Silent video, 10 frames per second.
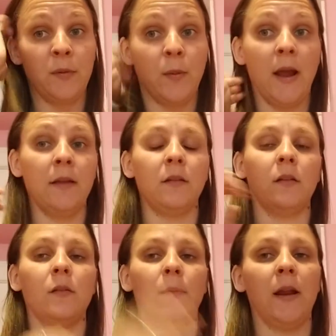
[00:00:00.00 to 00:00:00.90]
by
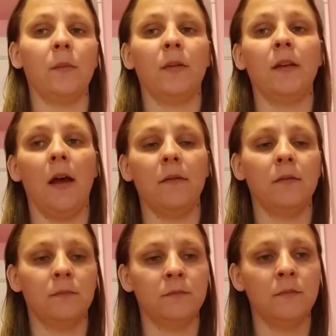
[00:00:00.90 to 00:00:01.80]
just random stuff.
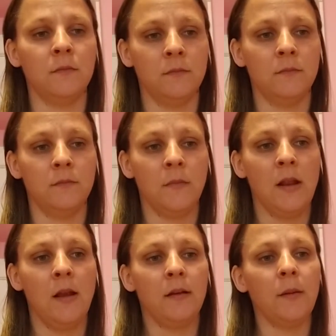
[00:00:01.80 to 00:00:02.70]

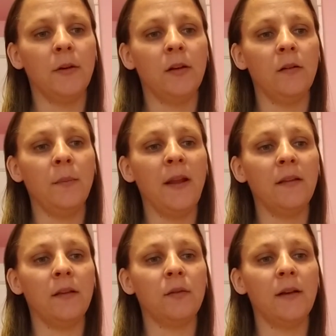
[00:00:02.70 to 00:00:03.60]
Number two on my
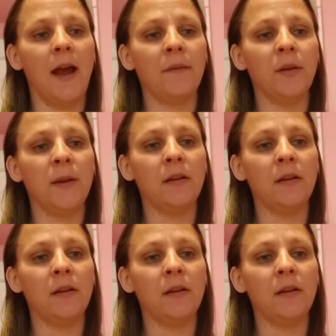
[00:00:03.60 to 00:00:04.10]
list would have to be